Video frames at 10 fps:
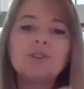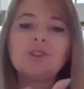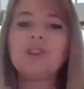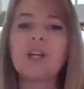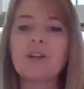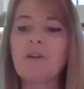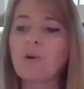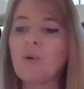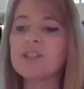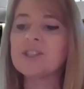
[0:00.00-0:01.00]
general
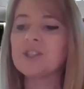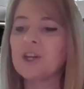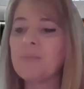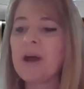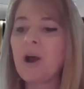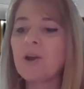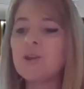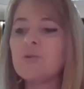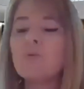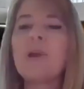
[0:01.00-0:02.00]
question about
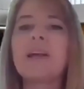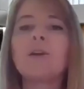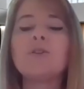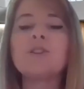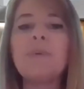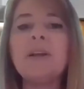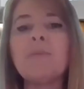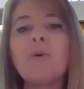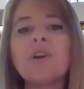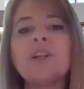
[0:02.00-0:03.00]
you. Like you spent
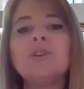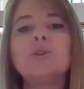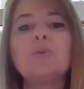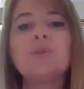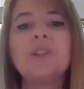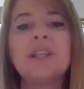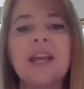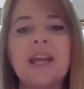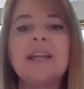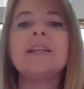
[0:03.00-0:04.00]
more than two
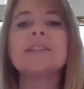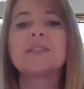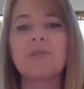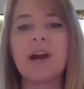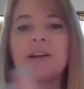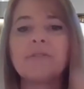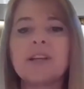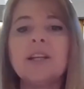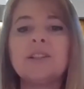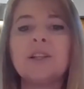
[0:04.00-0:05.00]
decades, right,
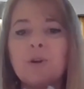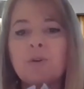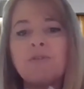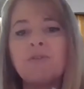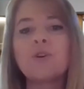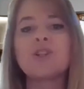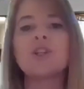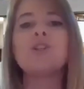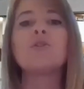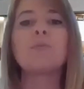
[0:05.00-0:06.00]
create, you know,
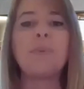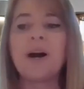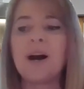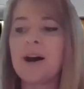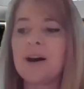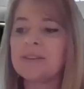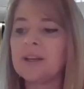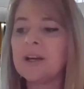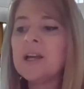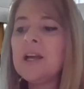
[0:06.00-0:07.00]
forging your path
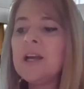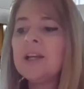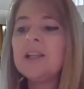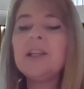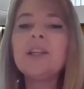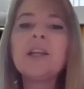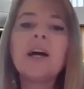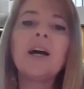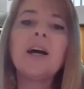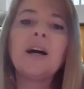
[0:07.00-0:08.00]
in,
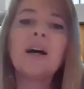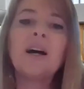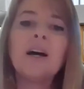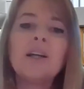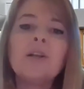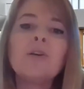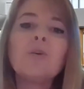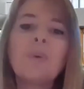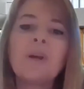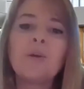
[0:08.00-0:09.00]
uh, in
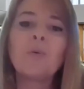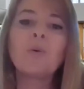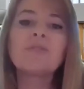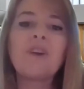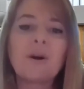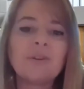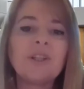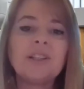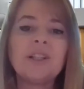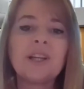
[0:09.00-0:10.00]
Lupin, who was
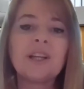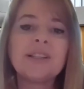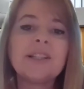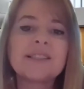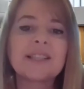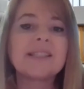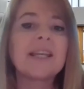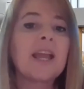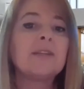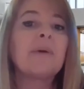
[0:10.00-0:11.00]
founded in
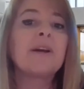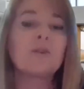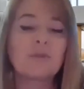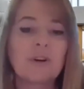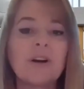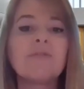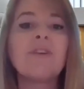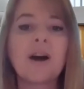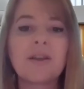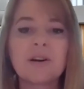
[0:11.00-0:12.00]
1968 by your uh,
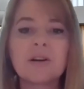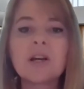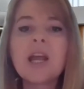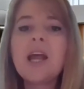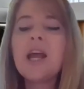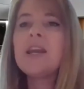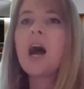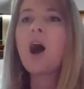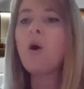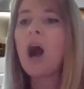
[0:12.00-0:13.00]
father.
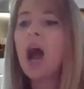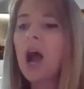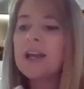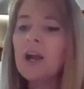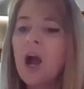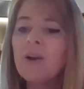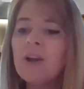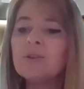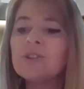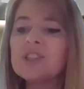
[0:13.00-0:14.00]
Now, how, how
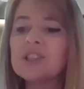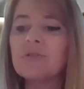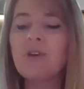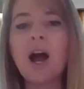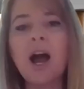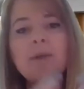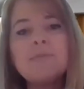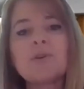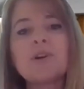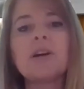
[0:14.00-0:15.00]
can you describe
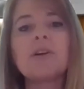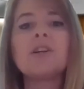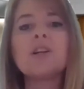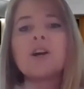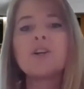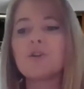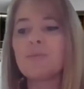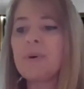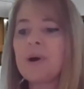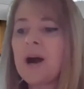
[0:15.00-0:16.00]
your career, your
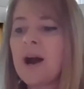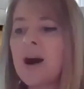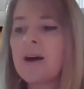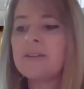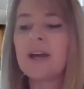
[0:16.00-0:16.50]
path,